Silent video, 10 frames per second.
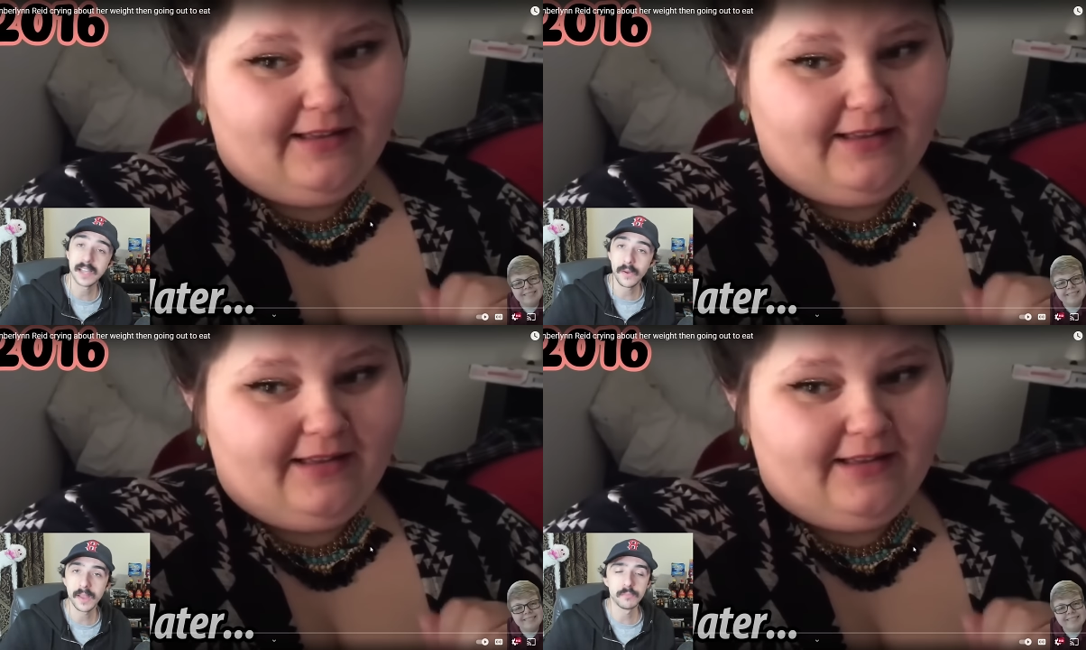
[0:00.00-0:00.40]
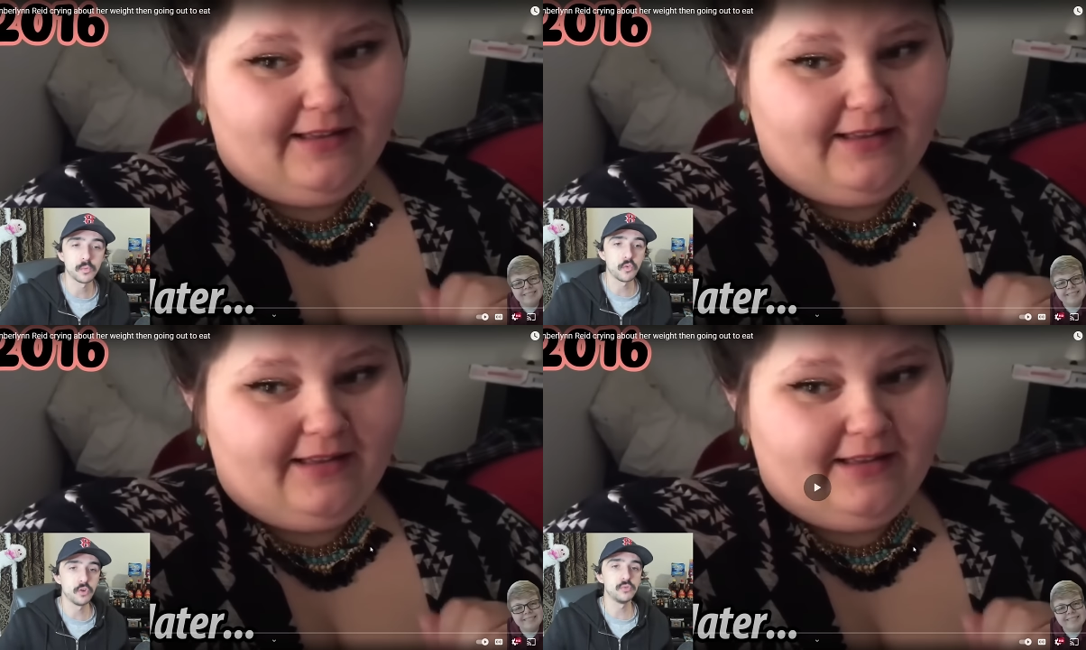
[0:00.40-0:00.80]
Speaker 1: Amber
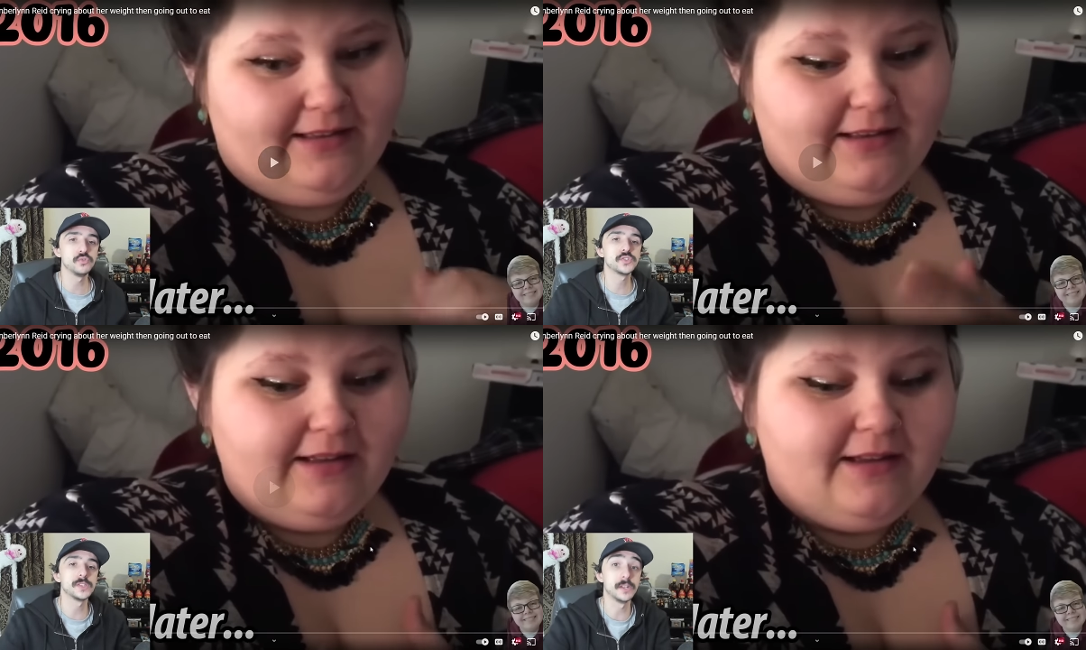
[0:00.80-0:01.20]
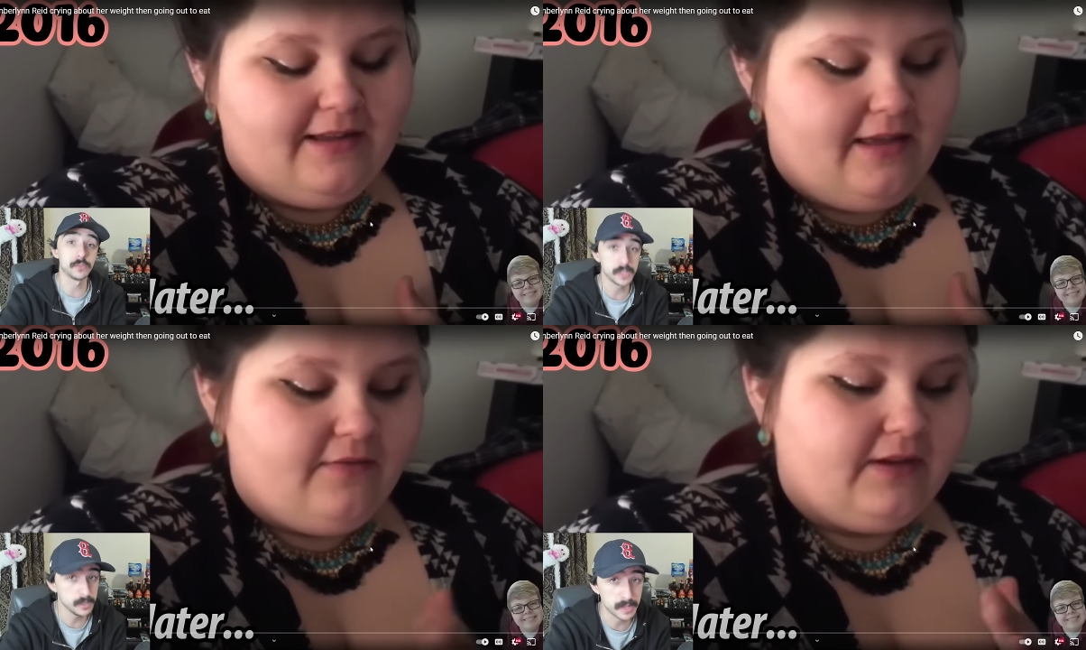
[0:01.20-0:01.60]
rolls.
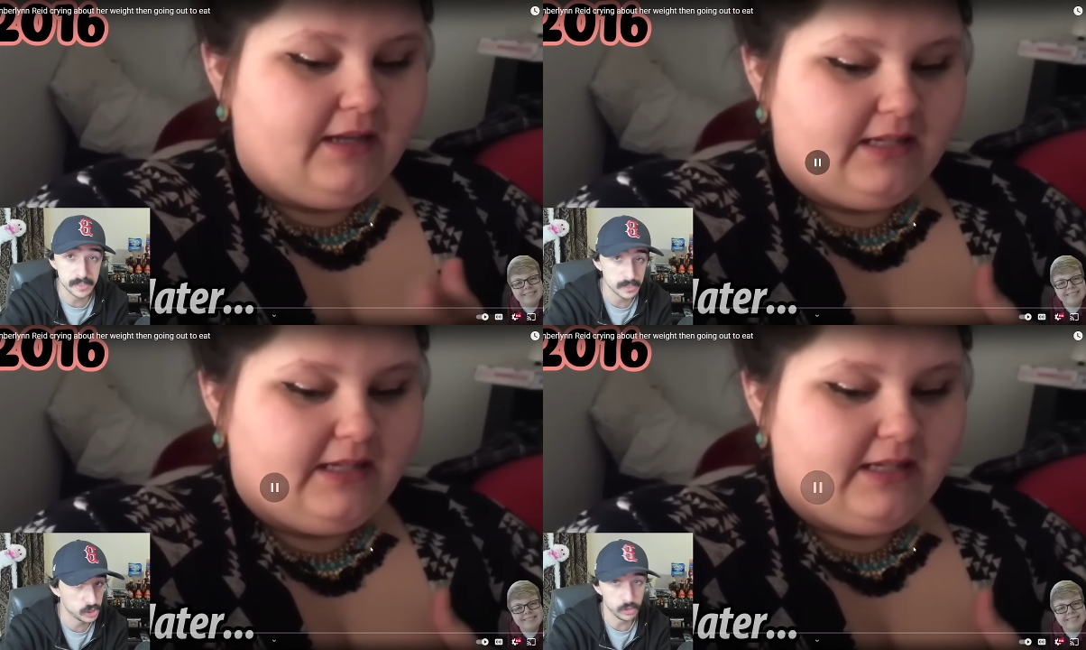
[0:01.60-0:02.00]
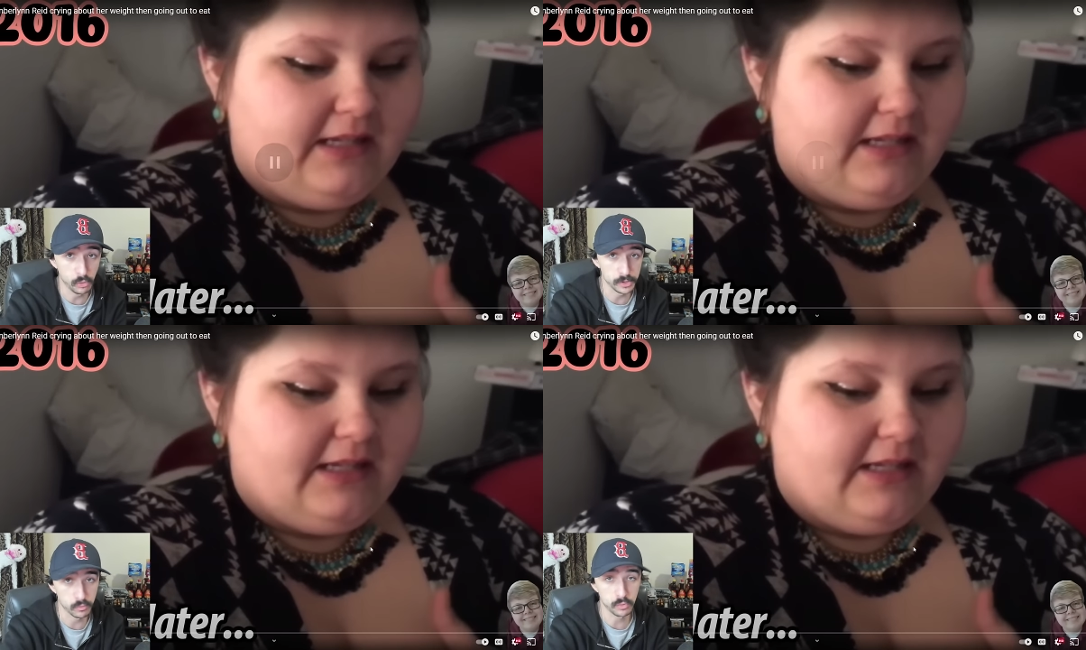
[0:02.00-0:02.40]
Literally, Even that's she
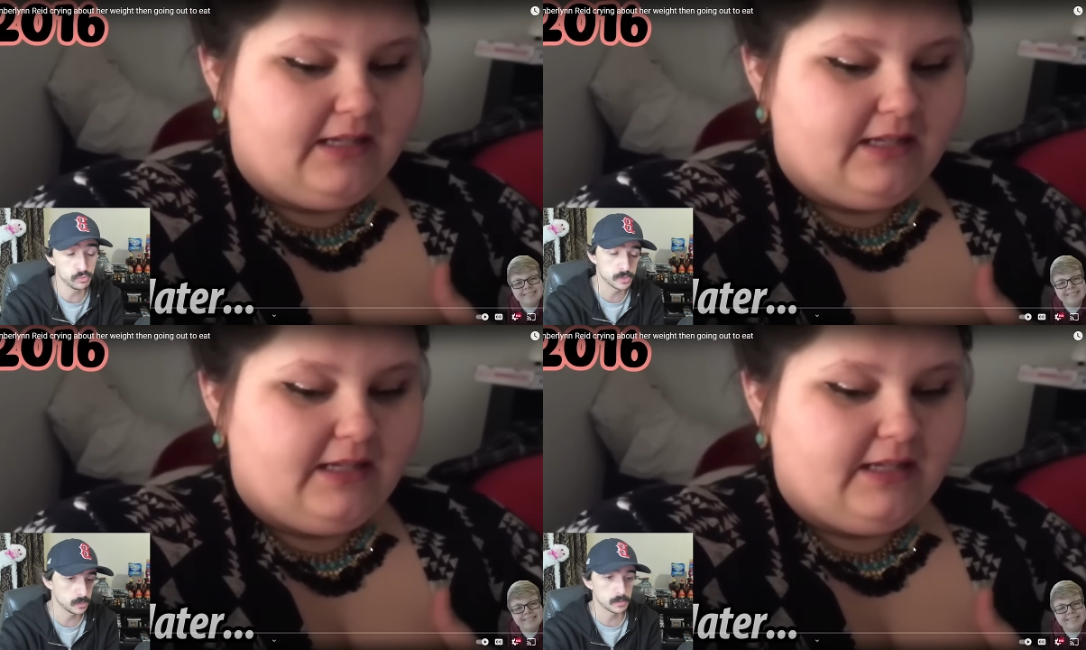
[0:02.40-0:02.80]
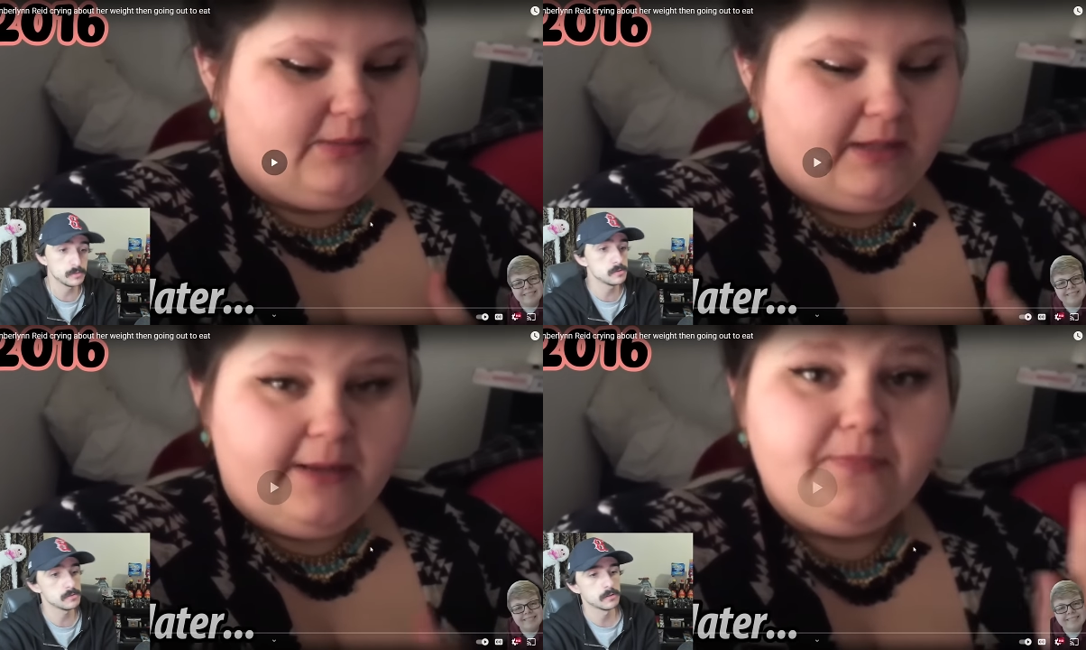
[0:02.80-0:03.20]
only rolls. That's how it
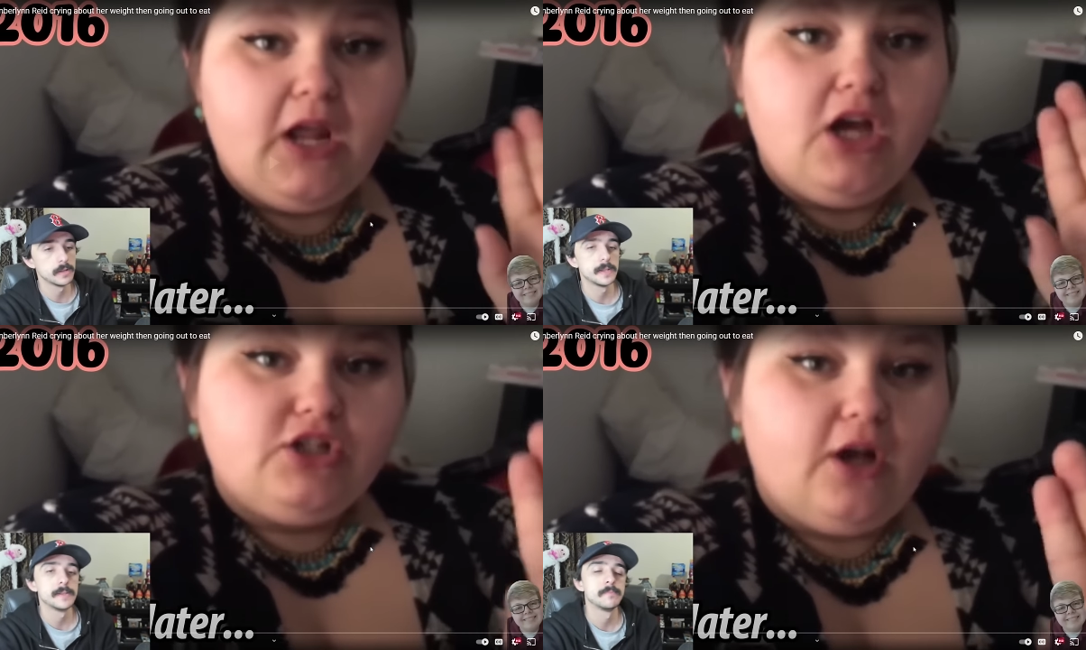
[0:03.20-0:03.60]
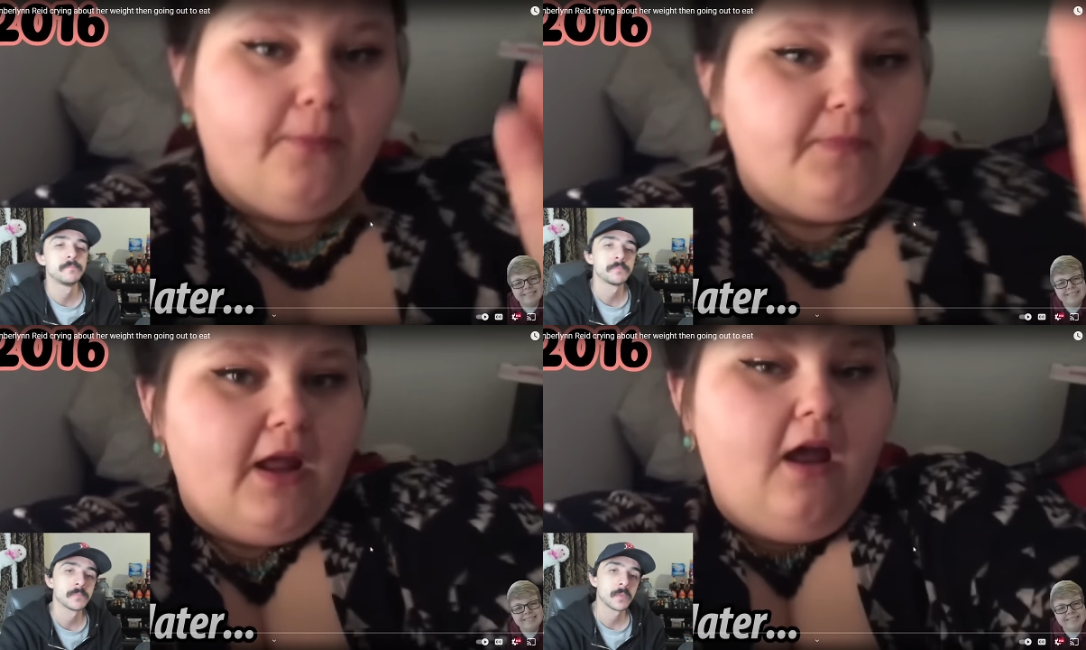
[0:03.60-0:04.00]
is.
Speaker 2: So,
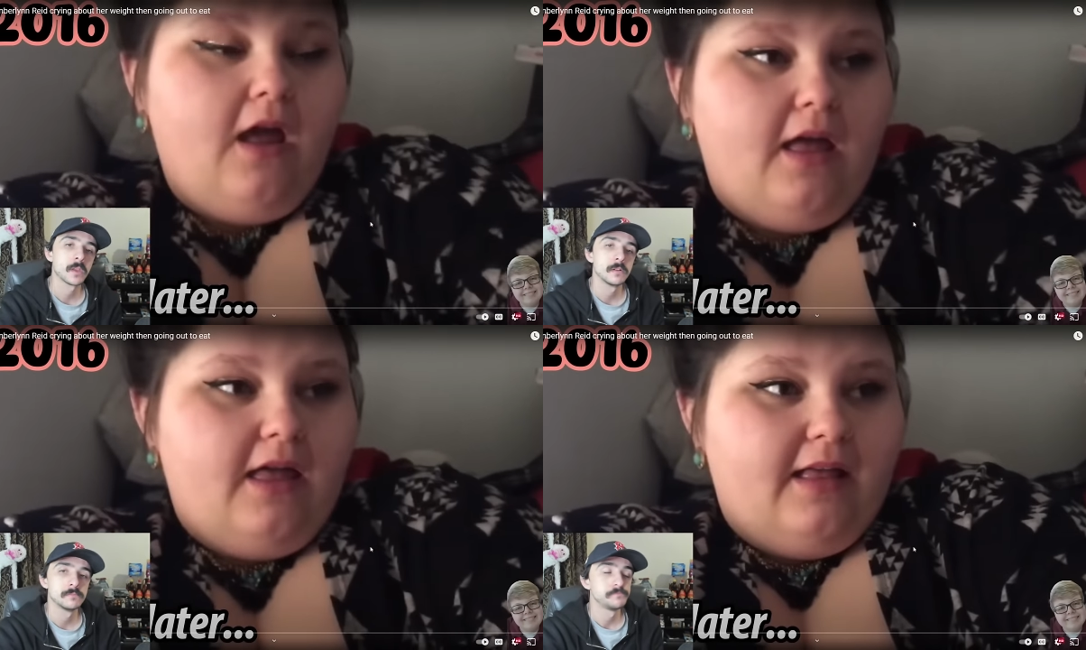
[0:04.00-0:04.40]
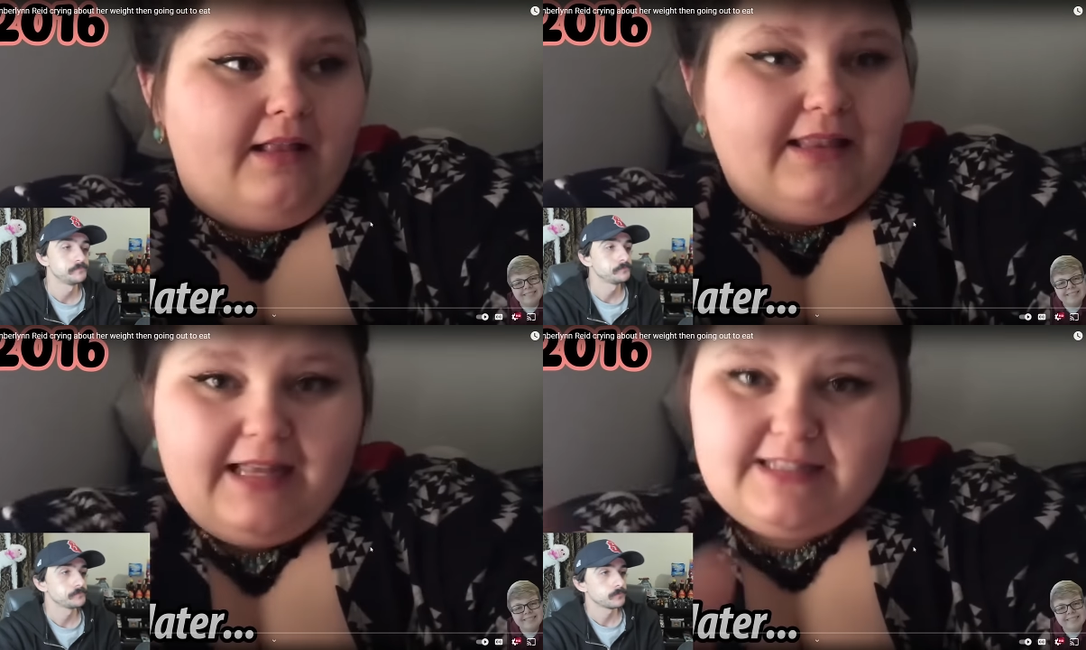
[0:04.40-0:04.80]

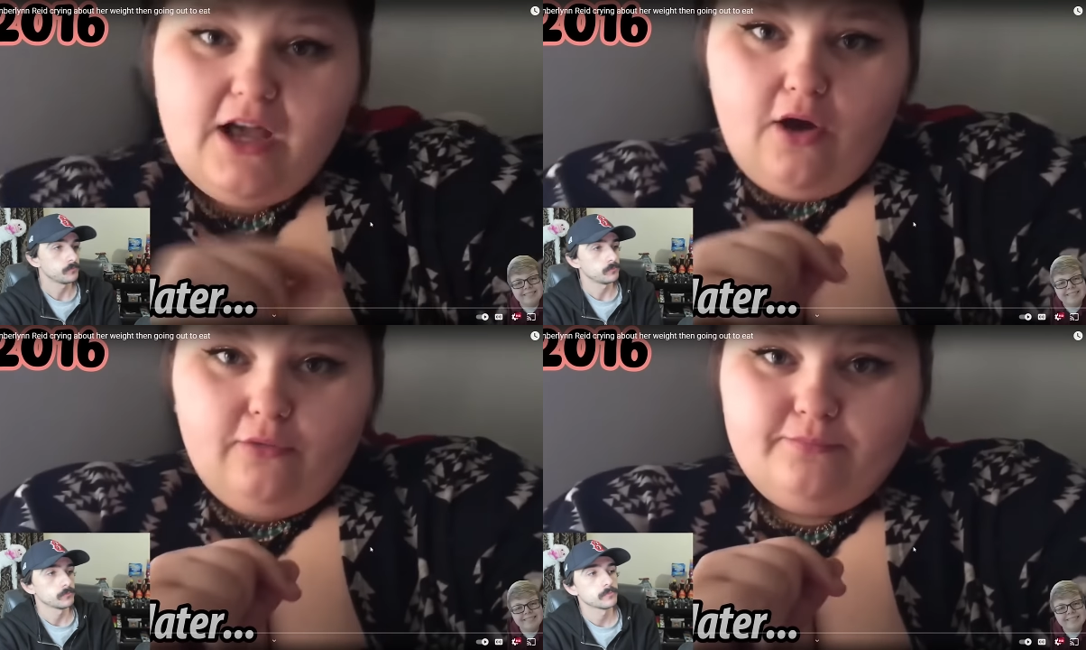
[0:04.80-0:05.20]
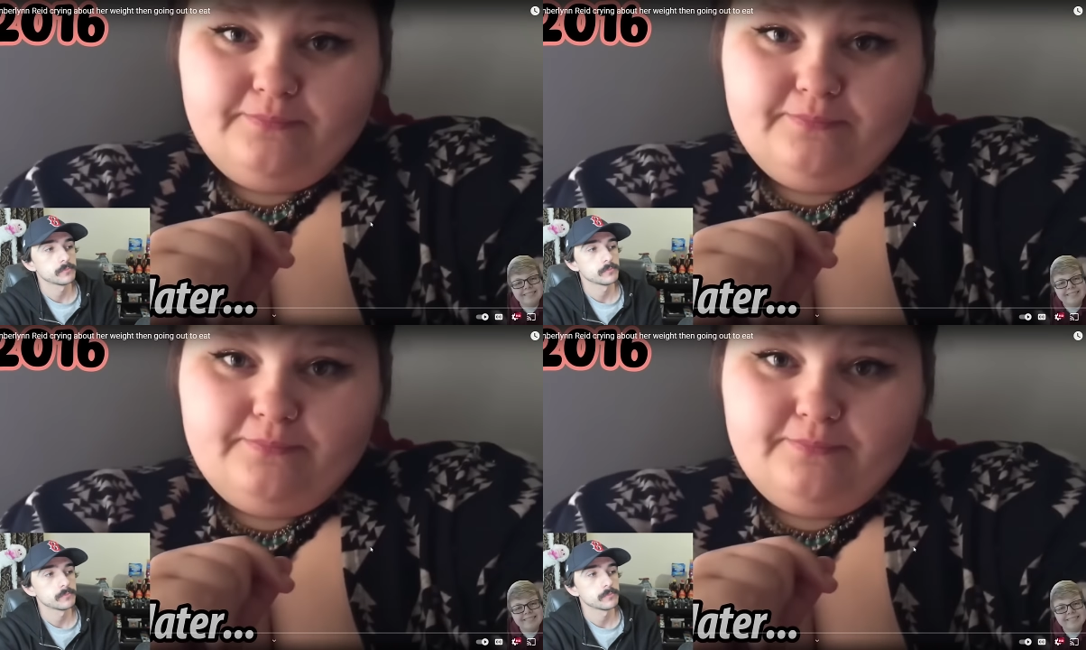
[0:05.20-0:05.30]
let's go